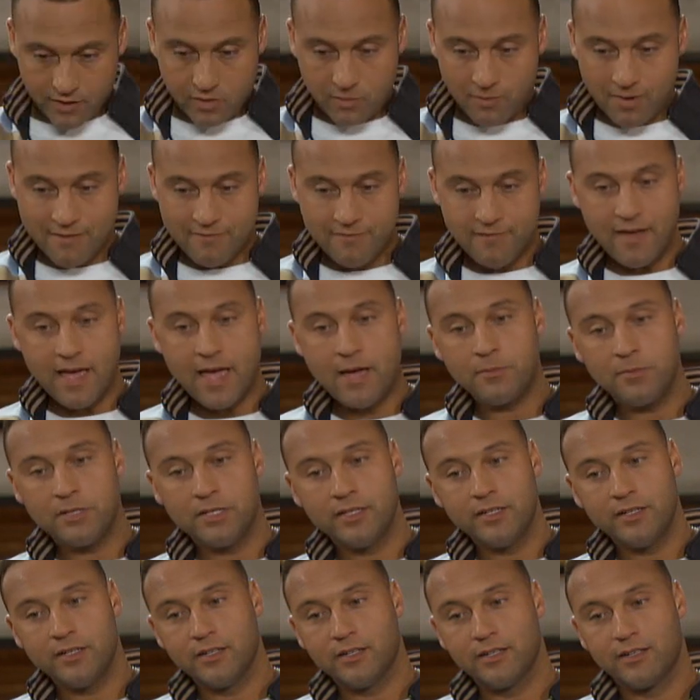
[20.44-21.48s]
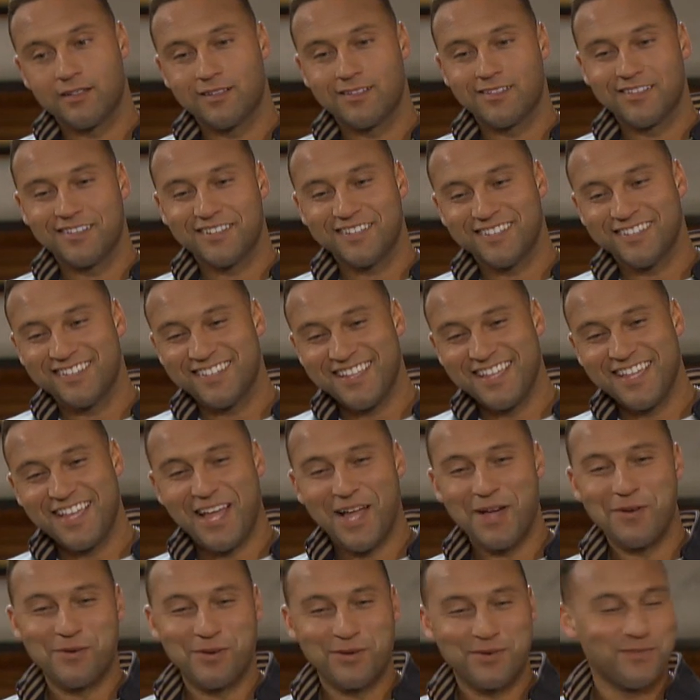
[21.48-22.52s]
you know my family,
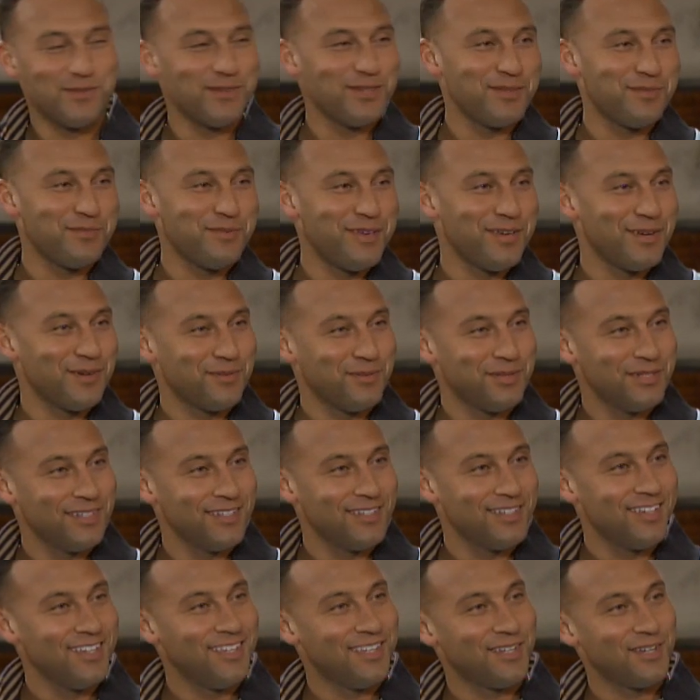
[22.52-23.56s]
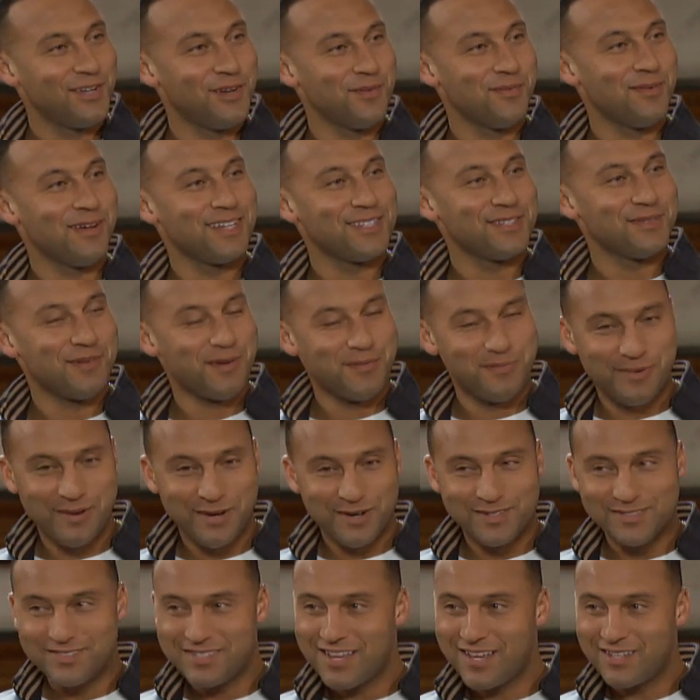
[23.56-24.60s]
I wouldn't really be able to go back to my
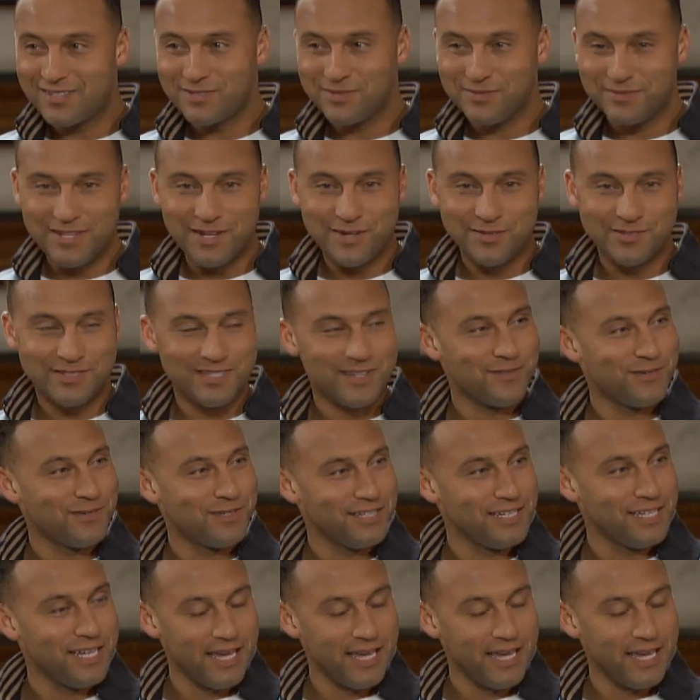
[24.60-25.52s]
parents' house if that was ever the